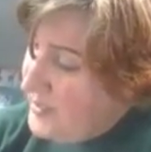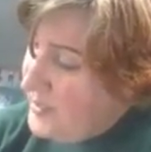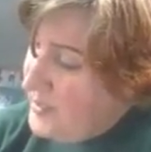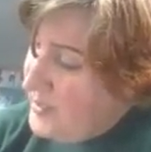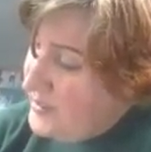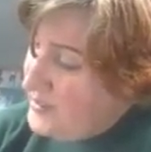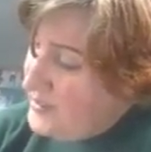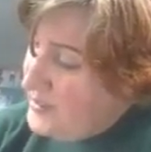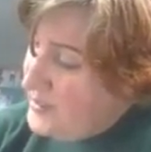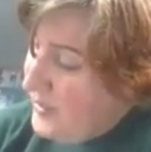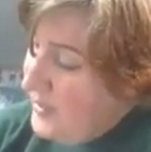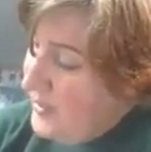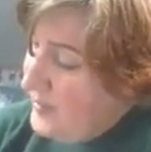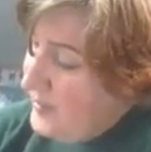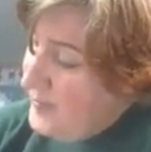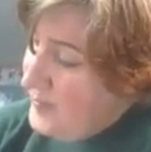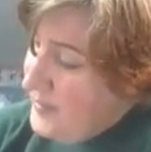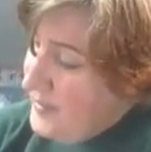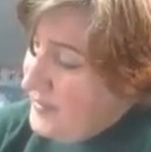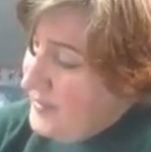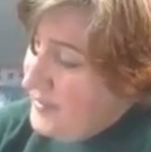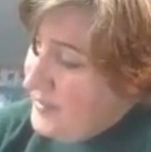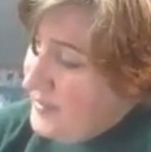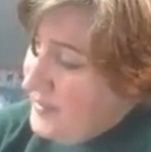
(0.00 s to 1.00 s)
So I'm going
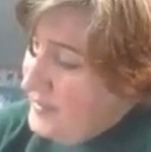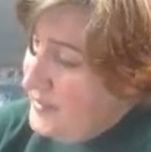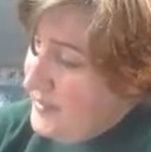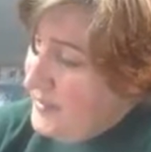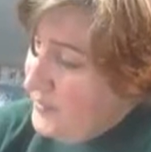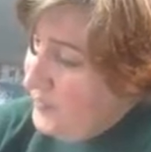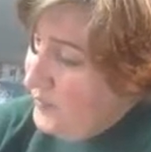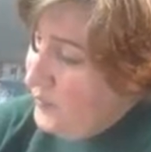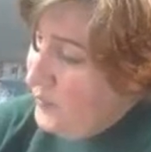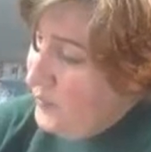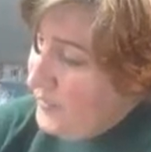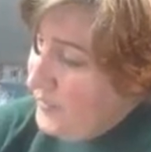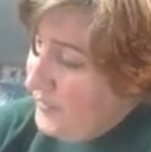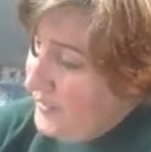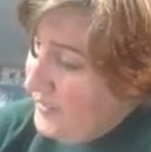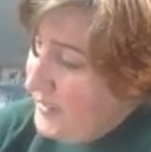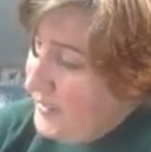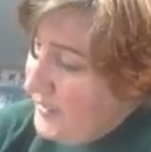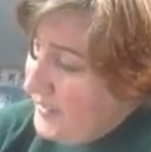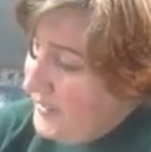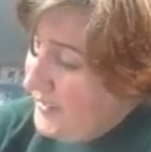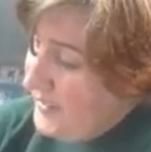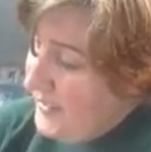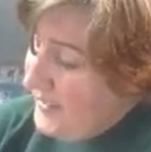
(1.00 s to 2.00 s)
to continue working
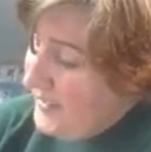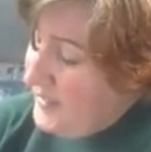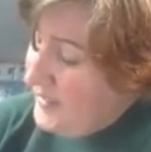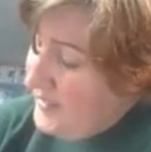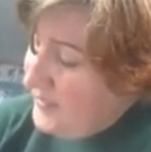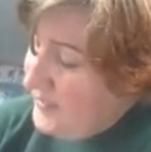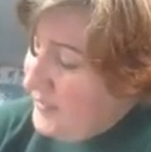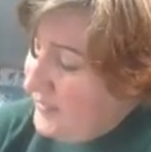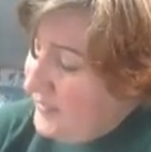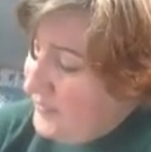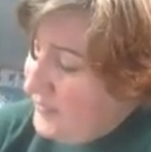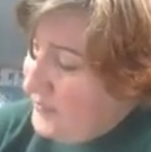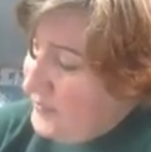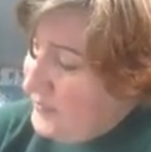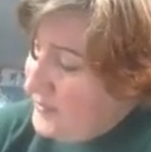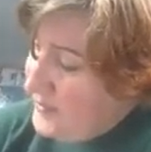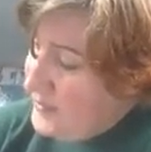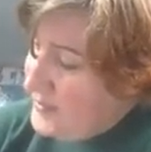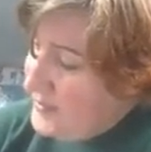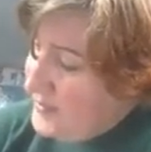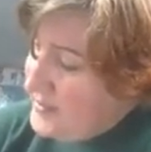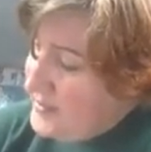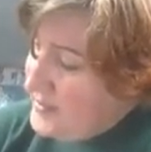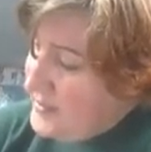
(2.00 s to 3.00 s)
on adding color to
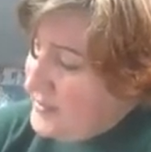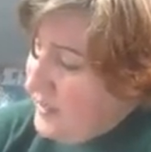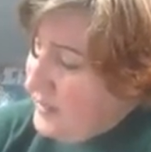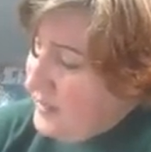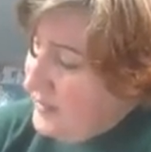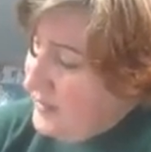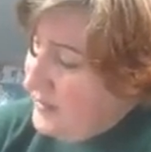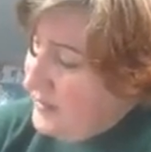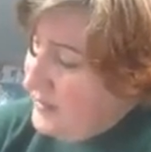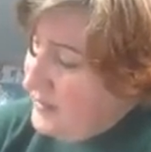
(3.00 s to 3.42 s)
this dog,